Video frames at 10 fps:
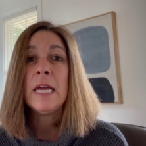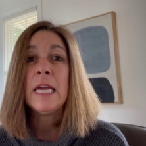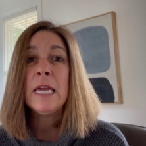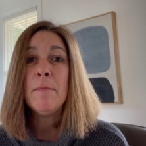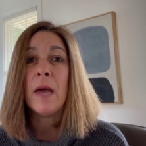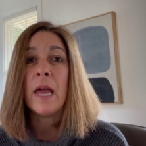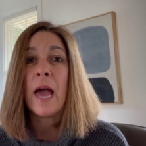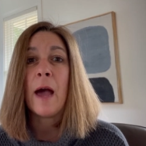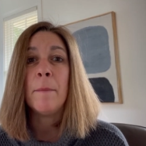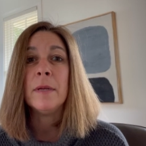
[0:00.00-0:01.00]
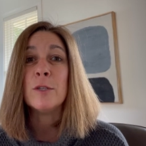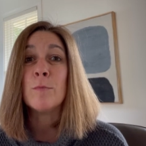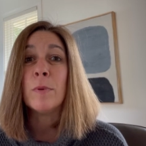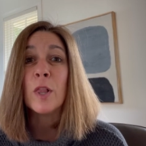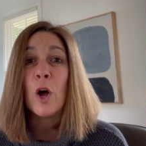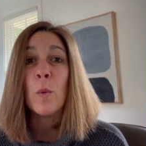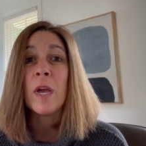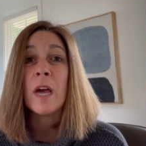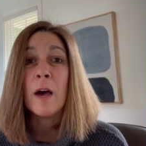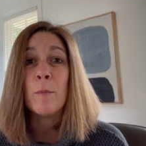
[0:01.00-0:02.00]
eBay app is
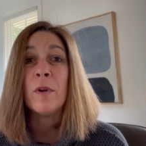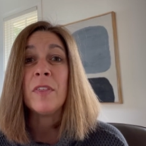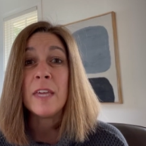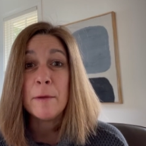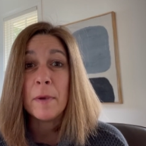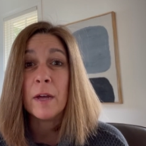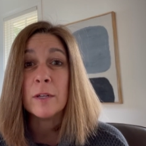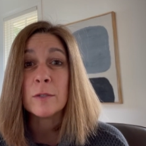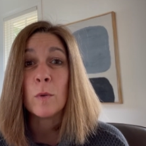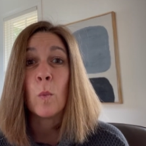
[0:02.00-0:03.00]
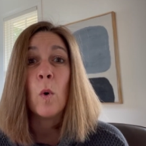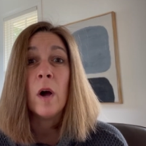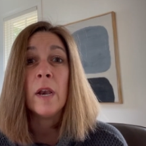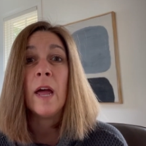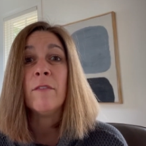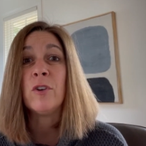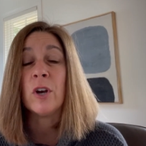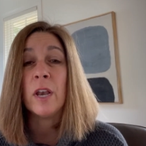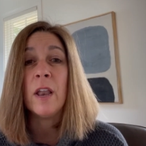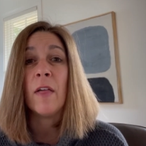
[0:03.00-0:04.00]
blowing up with emails, one after
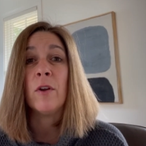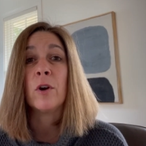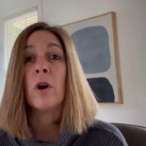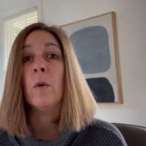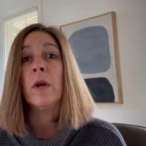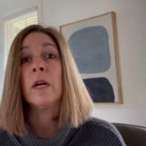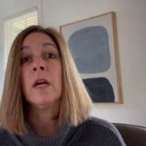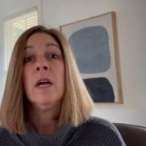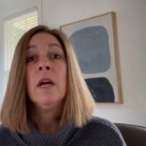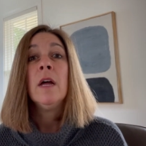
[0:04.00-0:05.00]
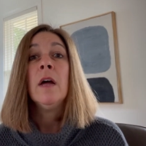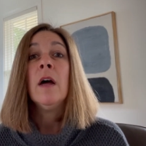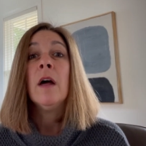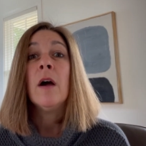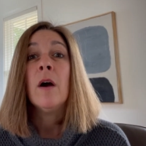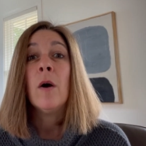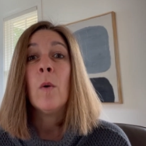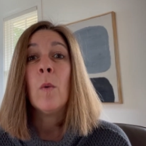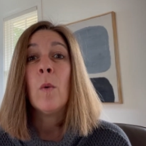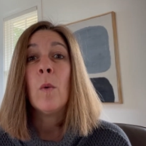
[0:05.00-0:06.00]
another, going,
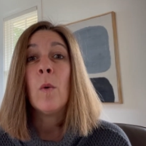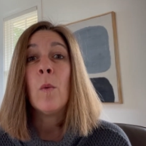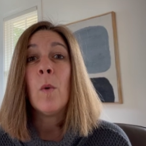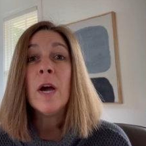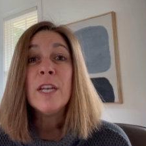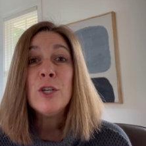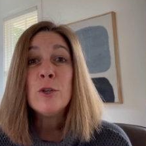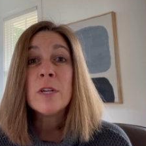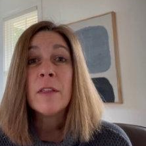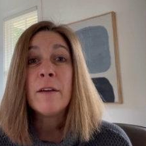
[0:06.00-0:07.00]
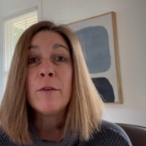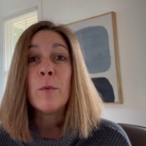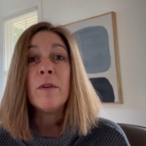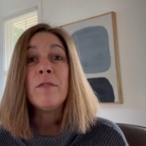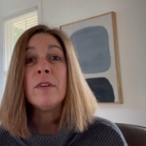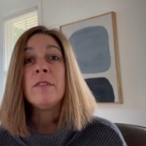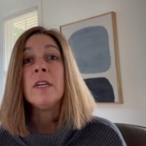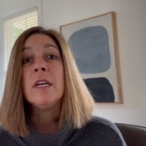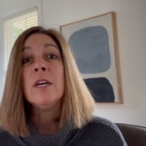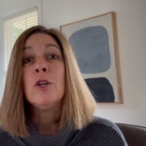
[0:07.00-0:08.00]
why did you sell that for
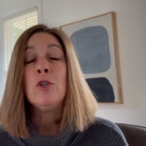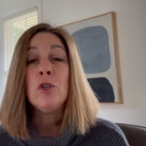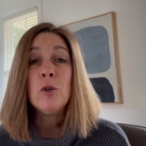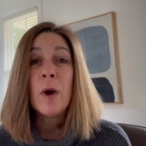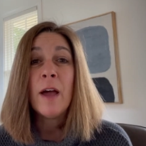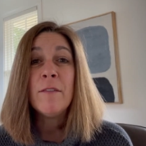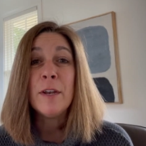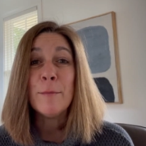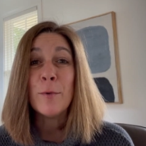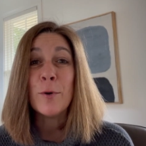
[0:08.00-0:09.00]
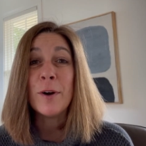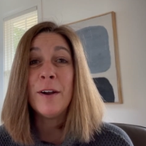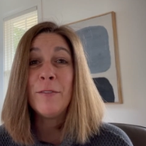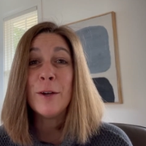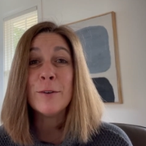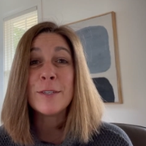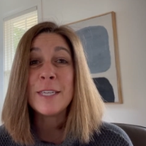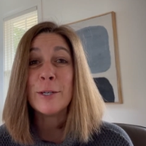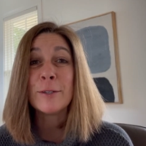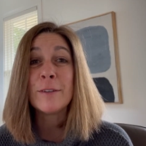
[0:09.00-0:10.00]
$150? Do you have any more of those
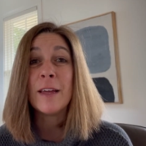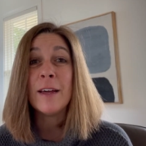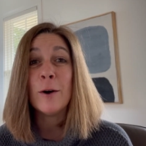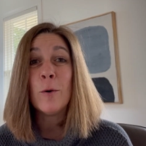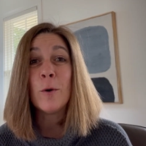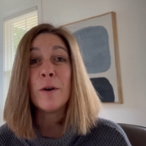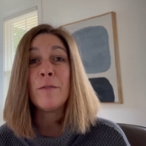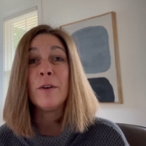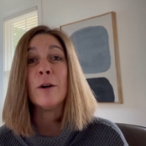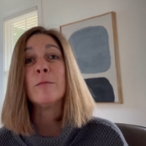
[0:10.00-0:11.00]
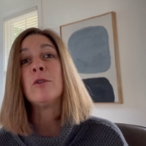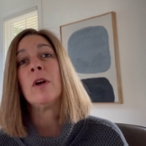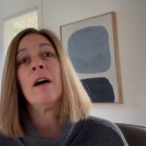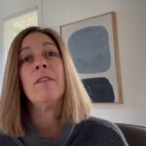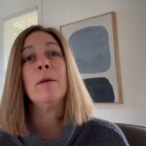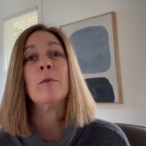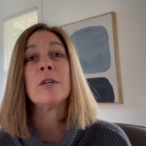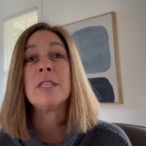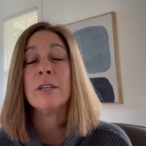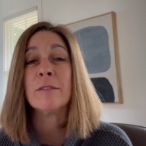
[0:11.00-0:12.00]
sealed horror films? Do you have any more
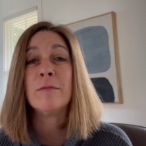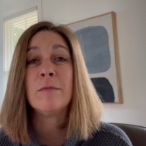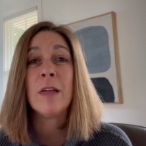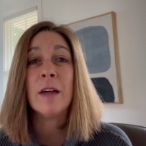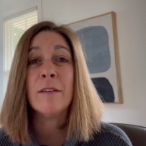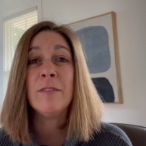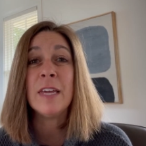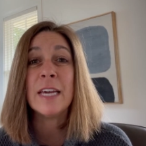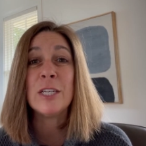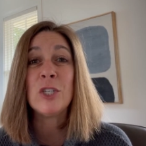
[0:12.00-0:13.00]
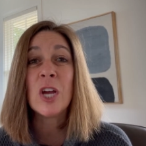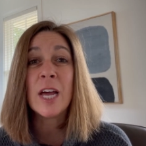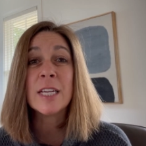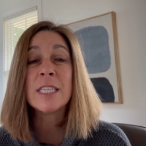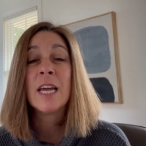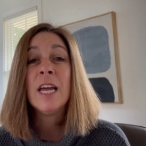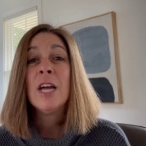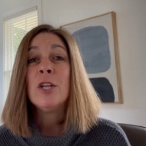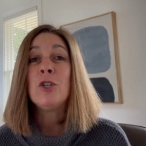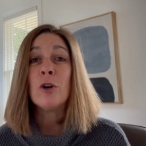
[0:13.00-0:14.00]
sealed VHS?
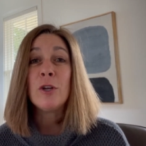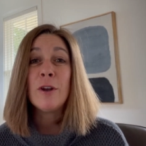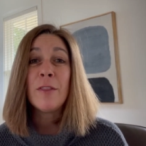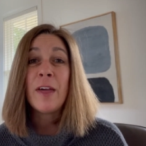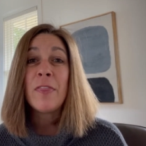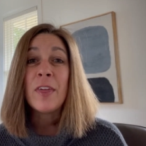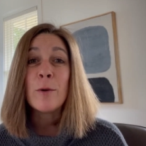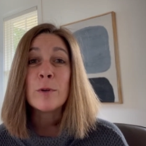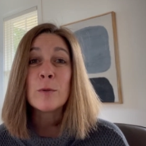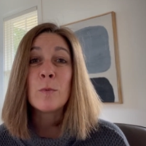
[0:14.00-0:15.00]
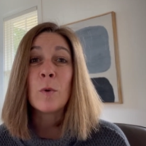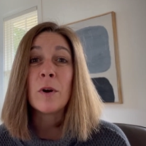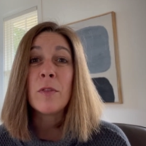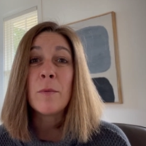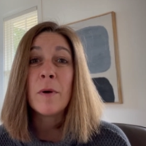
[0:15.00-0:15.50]
Don't you know that thing was worth